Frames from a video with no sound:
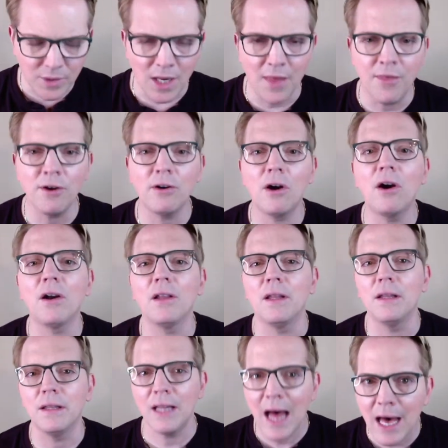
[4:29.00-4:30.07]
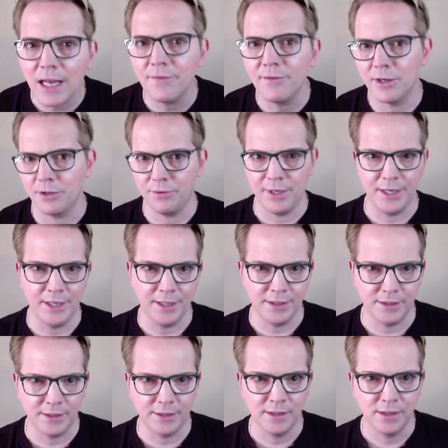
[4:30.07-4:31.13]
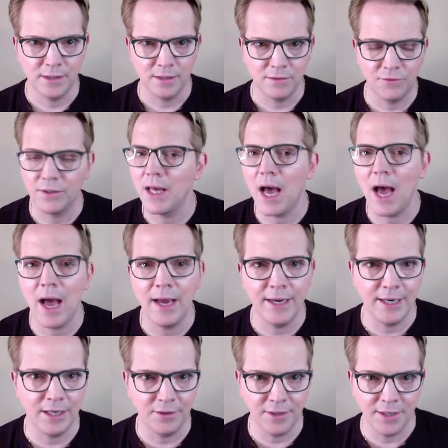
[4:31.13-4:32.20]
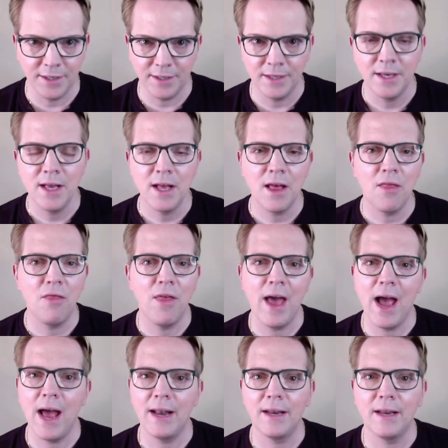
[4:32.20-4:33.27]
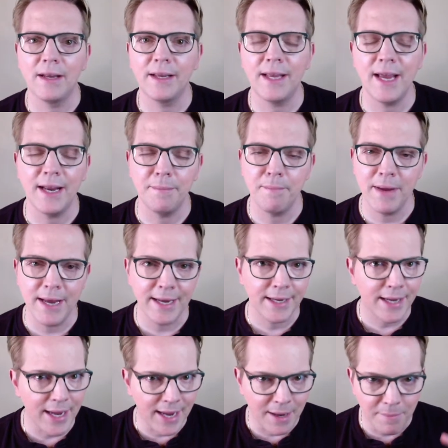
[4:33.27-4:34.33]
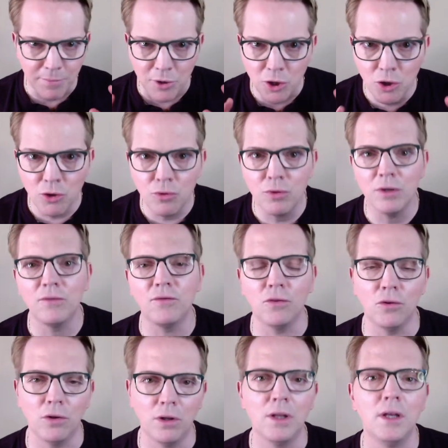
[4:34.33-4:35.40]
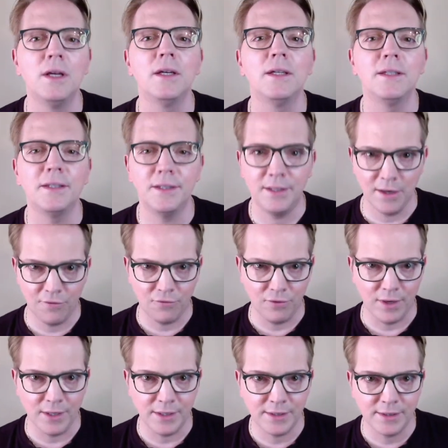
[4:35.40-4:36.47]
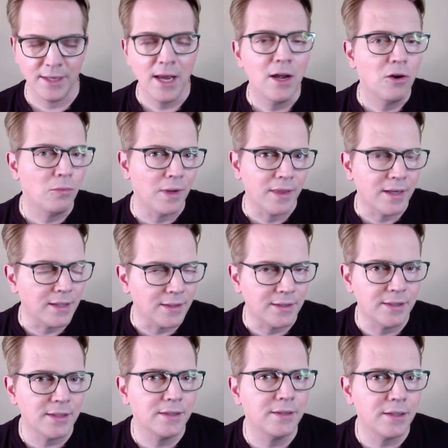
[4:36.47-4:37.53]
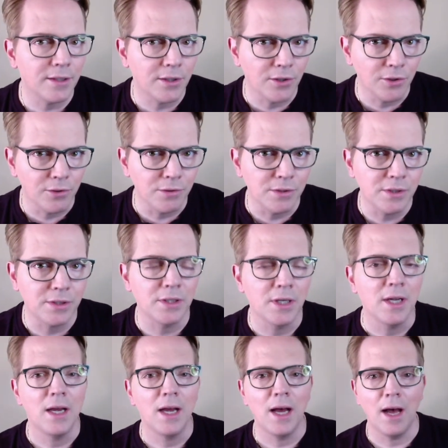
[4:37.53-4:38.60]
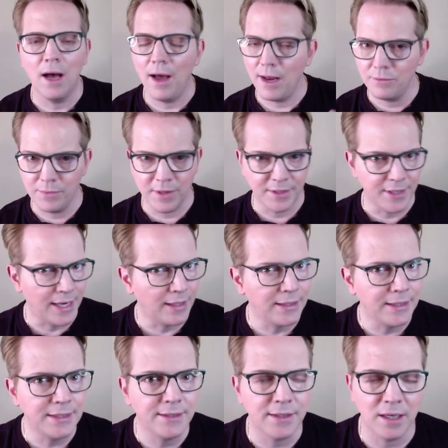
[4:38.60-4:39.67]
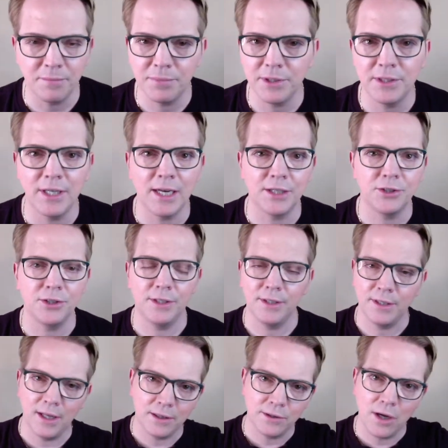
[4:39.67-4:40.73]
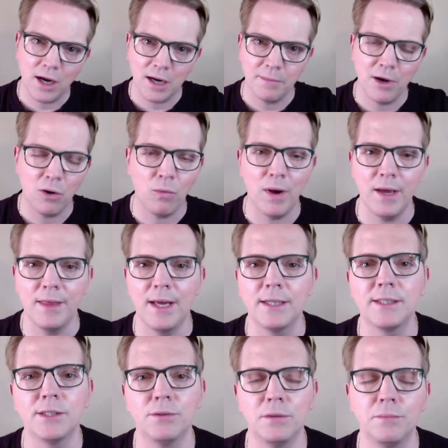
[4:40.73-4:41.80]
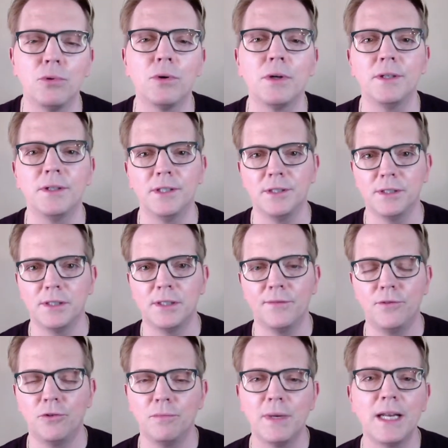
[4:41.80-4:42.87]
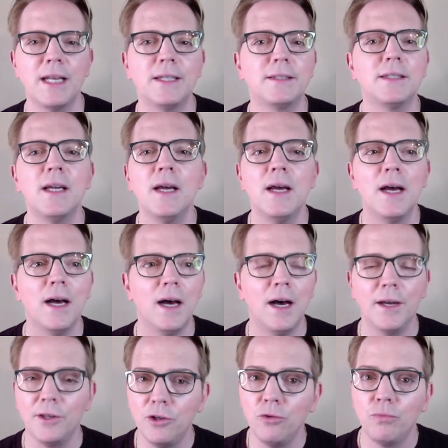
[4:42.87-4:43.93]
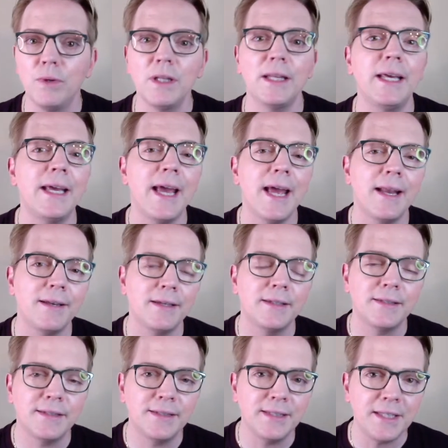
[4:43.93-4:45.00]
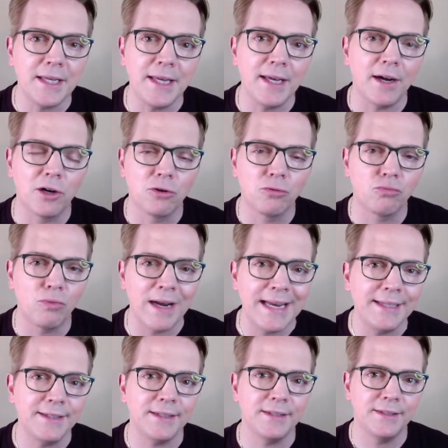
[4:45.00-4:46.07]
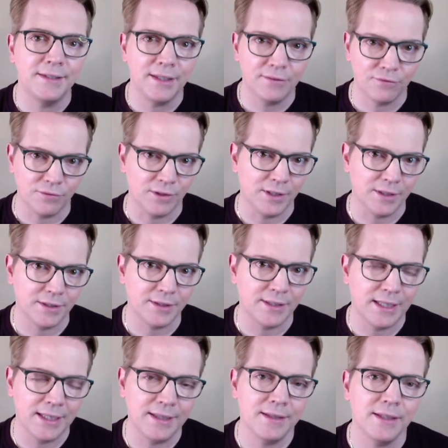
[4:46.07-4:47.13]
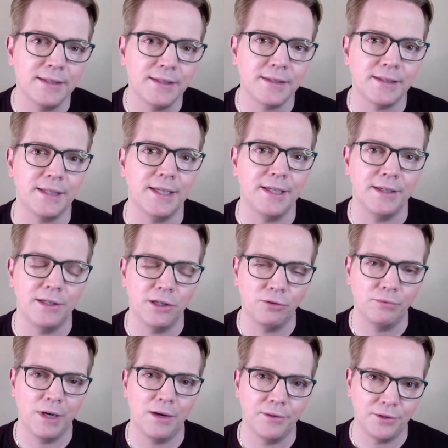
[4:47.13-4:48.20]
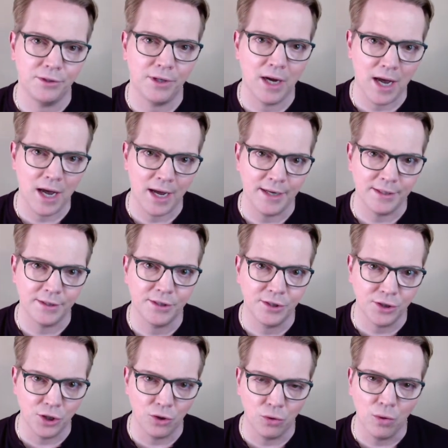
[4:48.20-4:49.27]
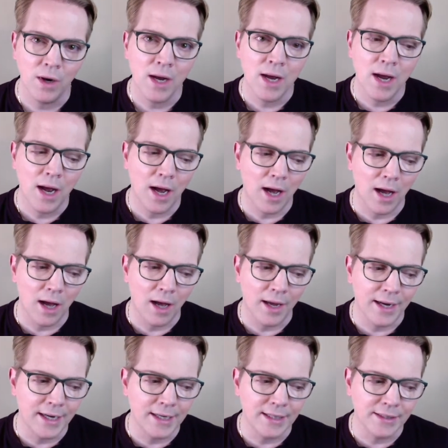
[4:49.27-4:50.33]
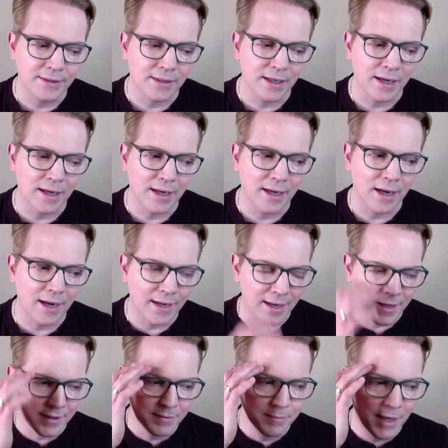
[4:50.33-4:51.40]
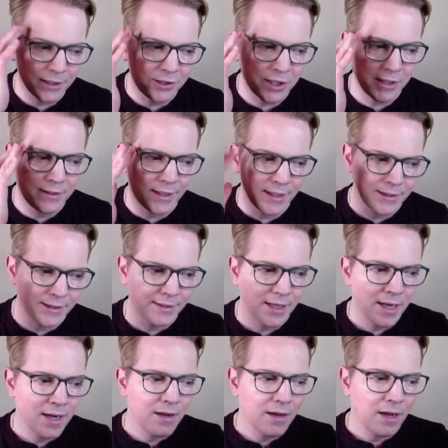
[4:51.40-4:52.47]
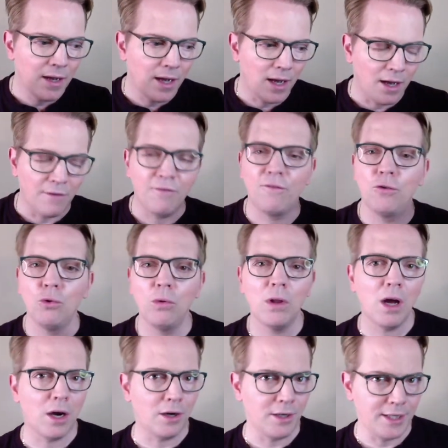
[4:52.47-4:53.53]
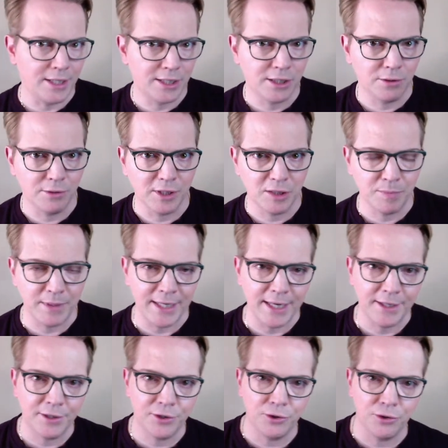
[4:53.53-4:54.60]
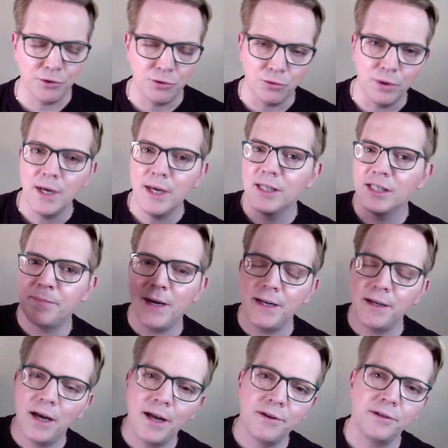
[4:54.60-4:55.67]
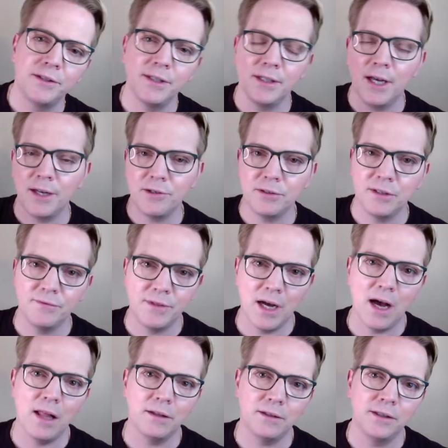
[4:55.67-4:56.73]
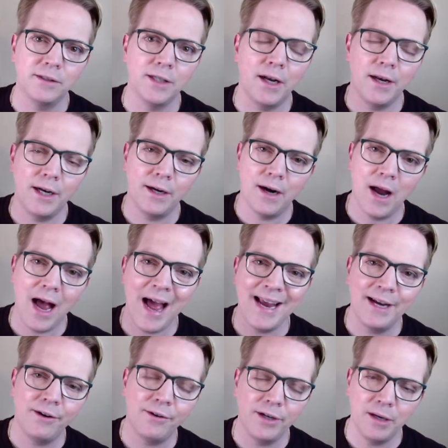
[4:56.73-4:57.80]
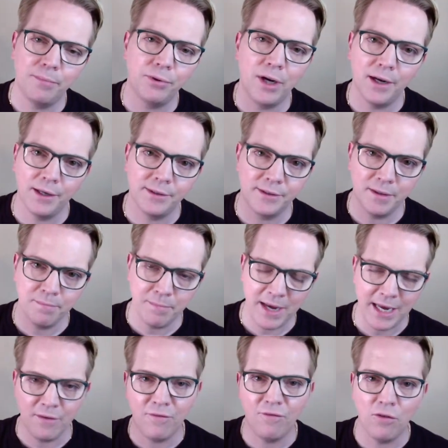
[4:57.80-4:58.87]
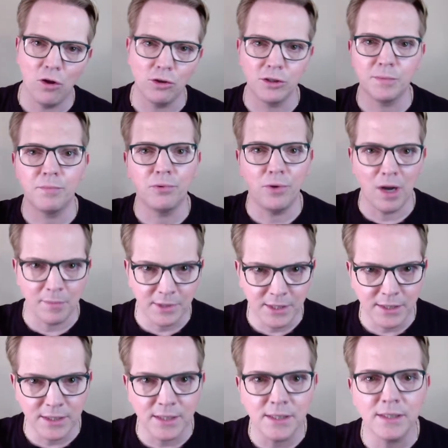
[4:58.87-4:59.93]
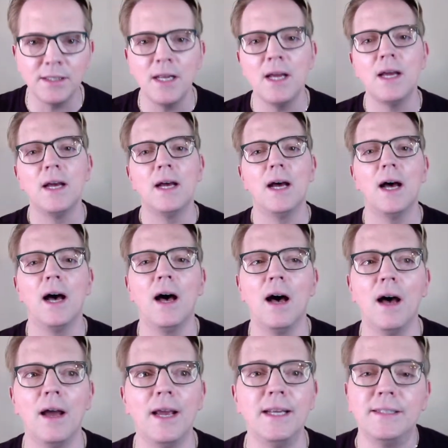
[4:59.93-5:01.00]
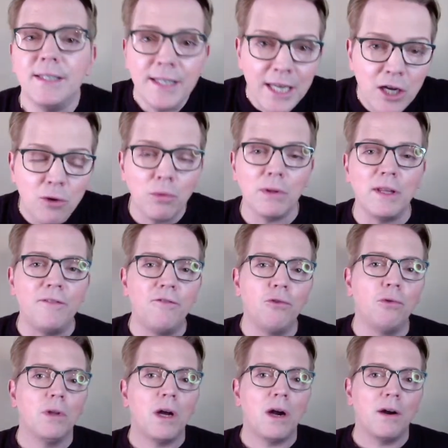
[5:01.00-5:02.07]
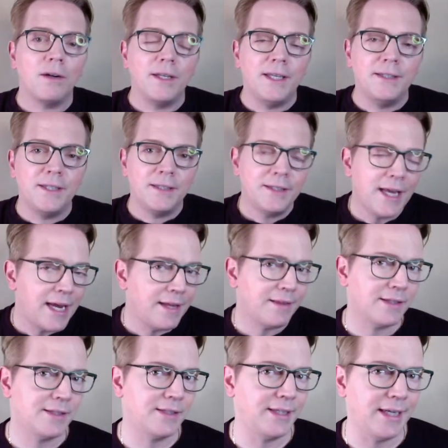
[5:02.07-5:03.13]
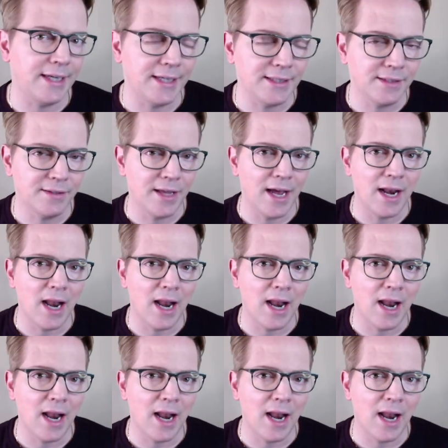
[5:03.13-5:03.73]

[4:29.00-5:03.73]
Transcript: there are a lot of ingredients for the eye area that can make a beautiful difference with consistent use uh, and with daily sun protection. I'll talk about why that's so important in just a few minutes. Uh, you really can see a great difference in the skin around your eyes. So uh, it is eh, as much as it's uh, foolhardy, so to speak, to spend hundreds and hundreds of dollars on IRA products that make false promises. Uh, it's equally foolhardy to take the stance that